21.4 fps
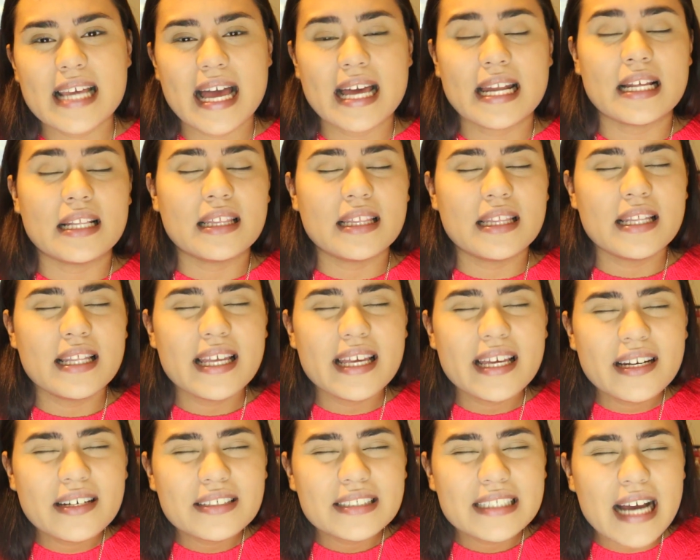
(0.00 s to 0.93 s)
add a
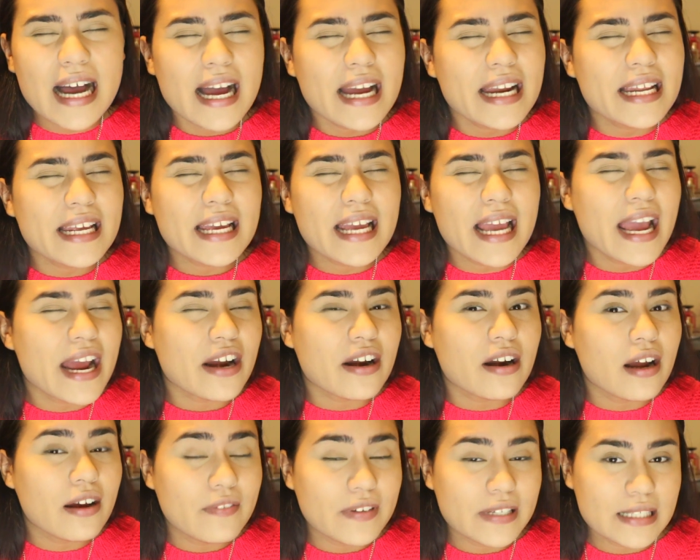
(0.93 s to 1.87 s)
little tiny
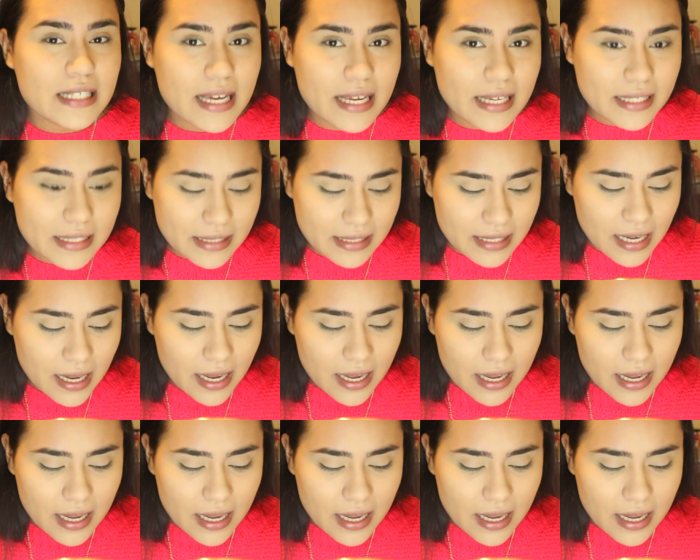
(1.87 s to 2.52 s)
hair of a tint.